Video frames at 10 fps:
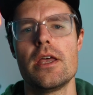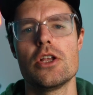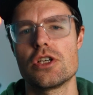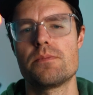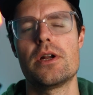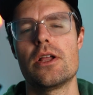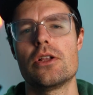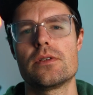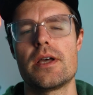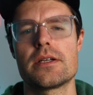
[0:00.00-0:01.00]
just put it
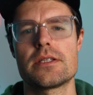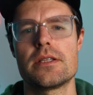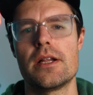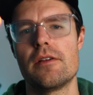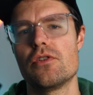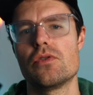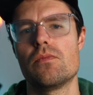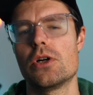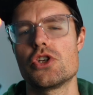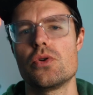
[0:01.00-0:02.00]
onto tungsten, and if you
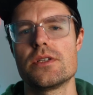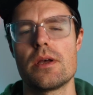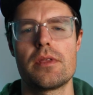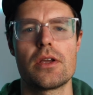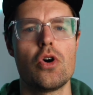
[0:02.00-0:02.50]
want to shoot something